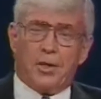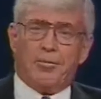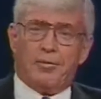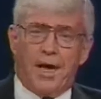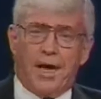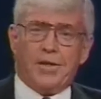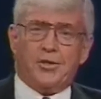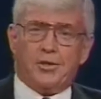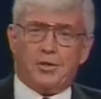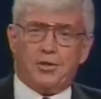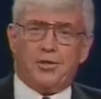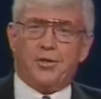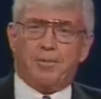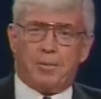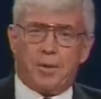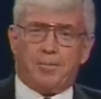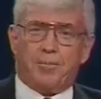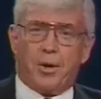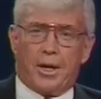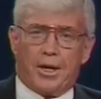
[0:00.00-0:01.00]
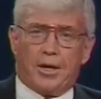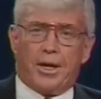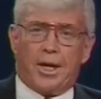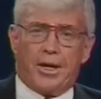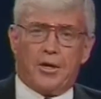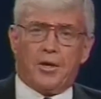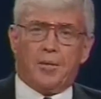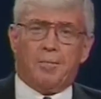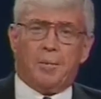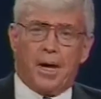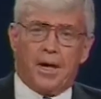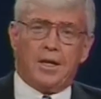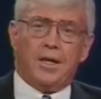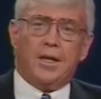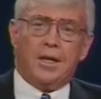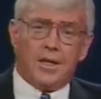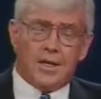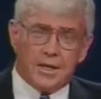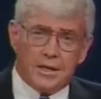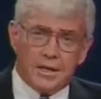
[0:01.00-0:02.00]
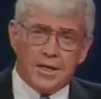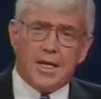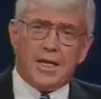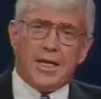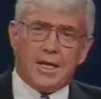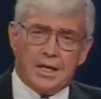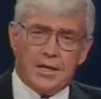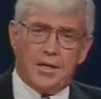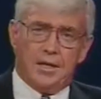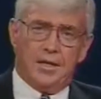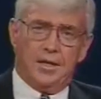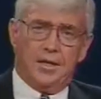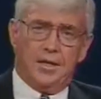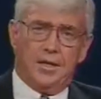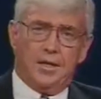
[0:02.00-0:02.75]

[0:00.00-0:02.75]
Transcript: action should be predicated upon need,